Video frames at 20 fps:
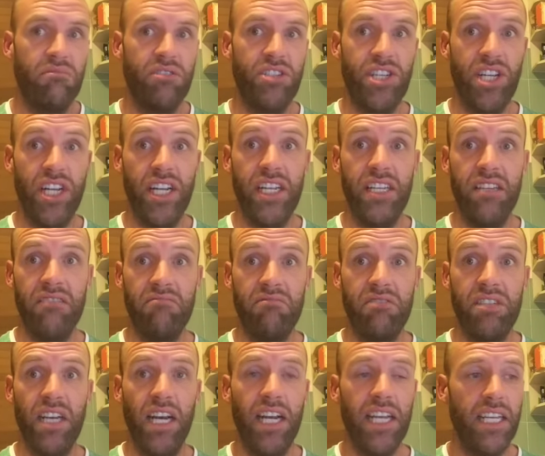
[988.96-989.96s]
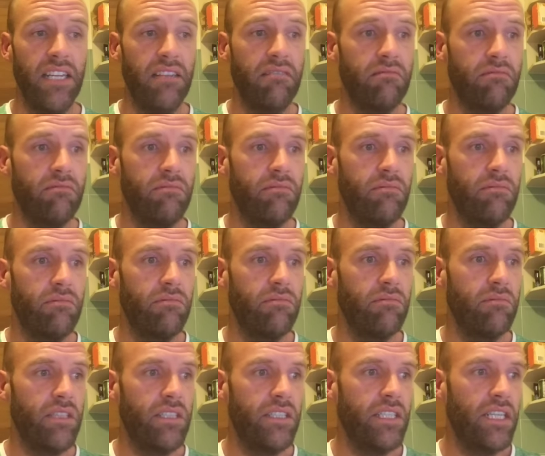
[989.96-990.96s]
shitty study.
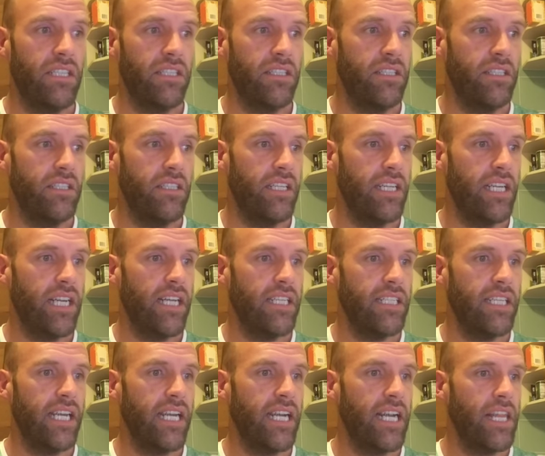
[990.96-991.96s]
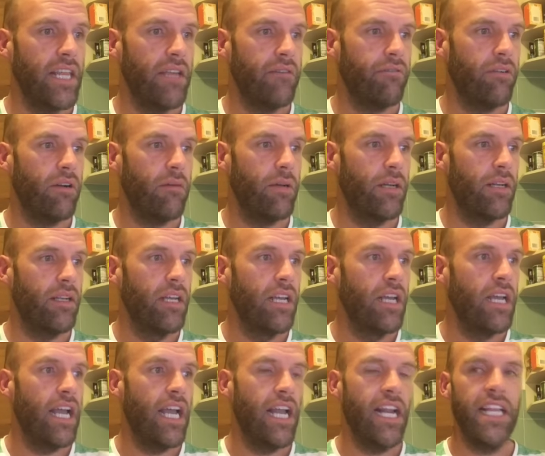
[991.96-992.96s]
It doesn't. You can't take anything from it.
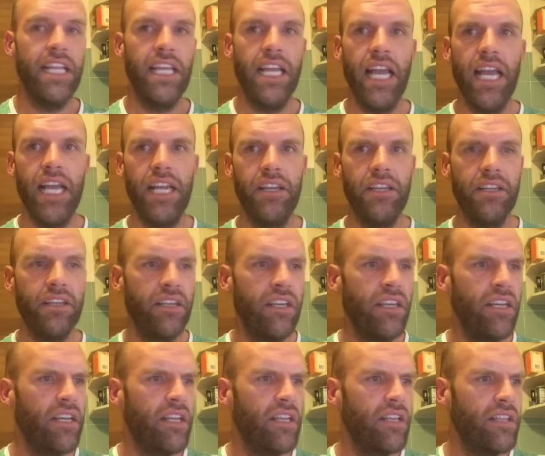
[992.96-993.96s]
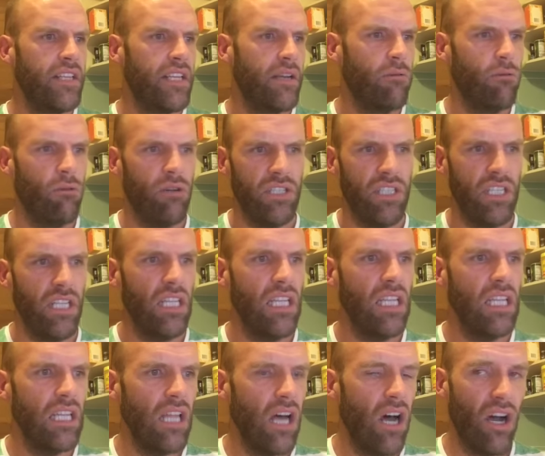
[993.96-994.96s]
And in the end, there wasn't a
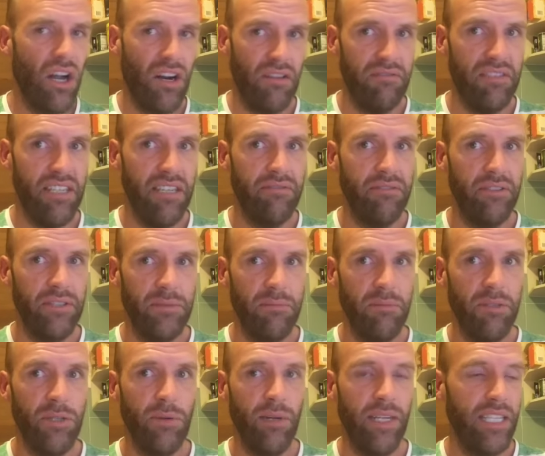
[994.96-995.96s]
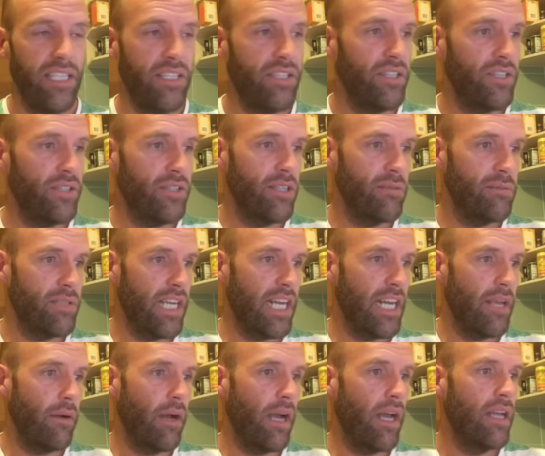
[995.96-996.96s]
lot of difference between the two groups
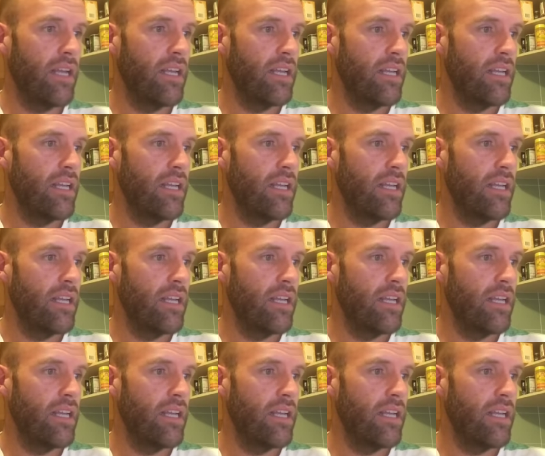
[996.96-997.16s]
anyway.